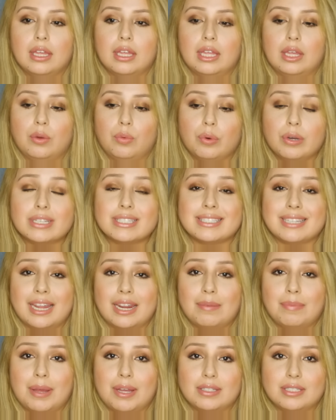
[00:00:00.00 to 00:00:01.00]
He was
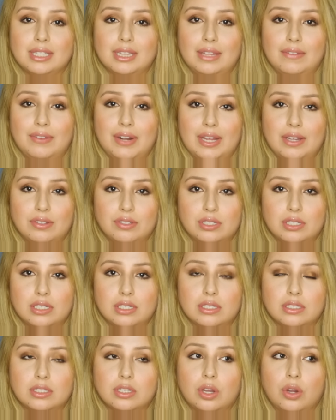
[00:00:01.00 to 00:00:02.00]
9 pounds 11
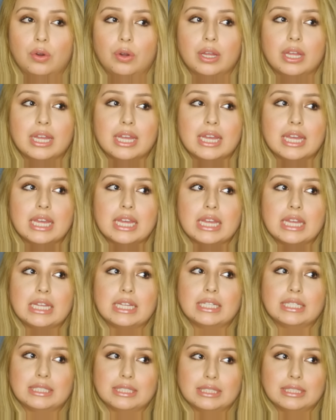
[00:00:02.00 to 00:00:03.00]
ounces, so
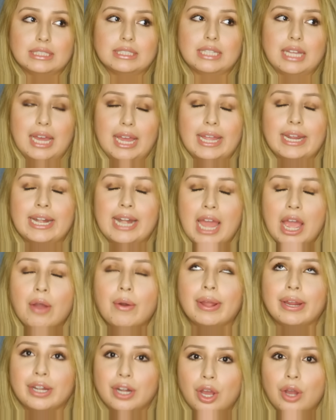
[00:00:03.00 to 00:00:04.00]
I
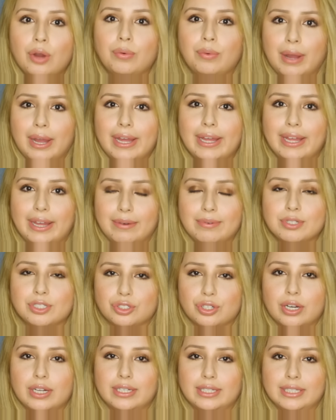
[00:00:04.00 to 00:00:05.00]
know why I was
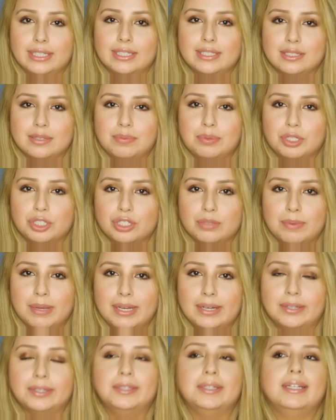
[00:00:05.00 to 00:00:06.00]
struggling to push him
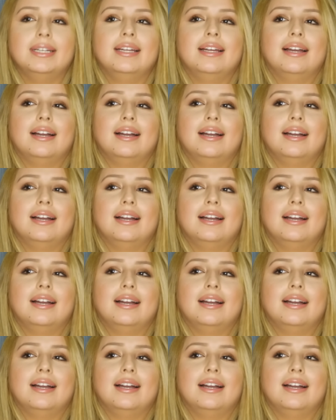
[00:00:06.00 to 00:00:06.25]
out.